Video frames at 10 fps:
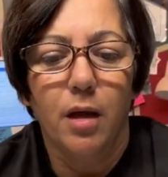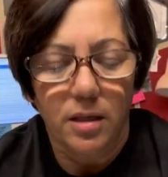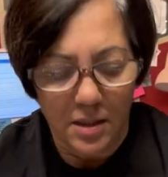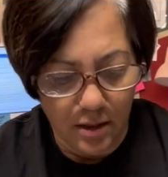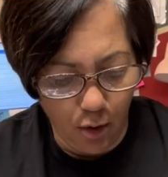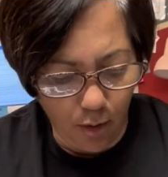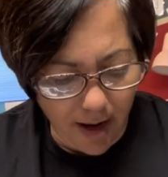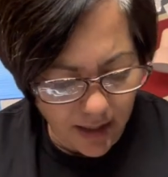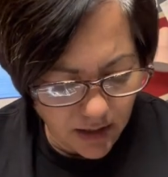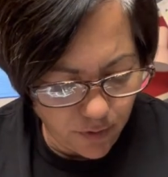So
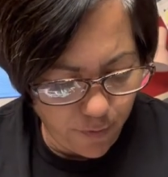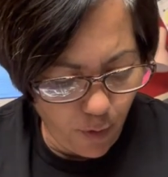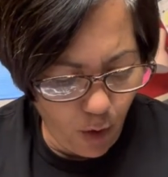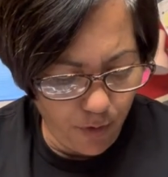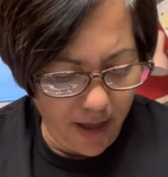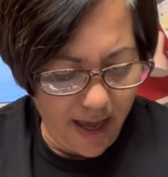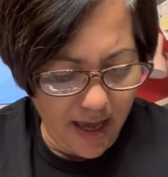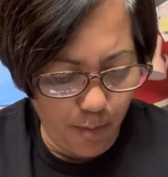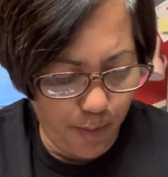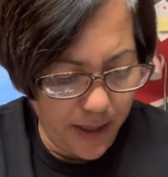as for the
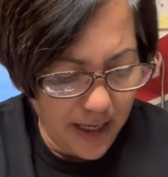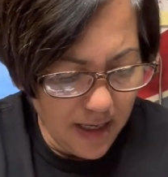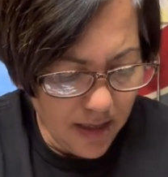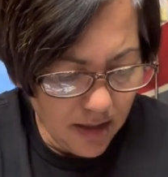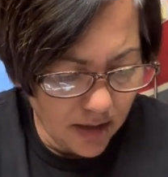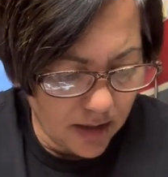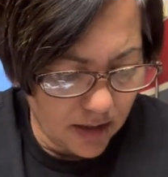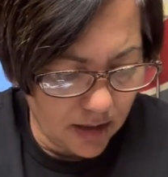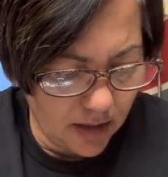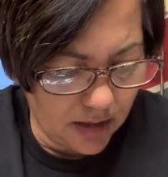
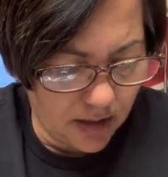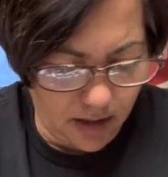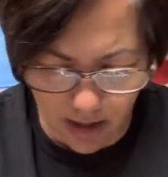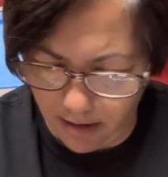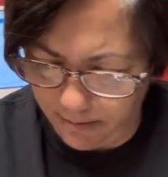ABs, let's see.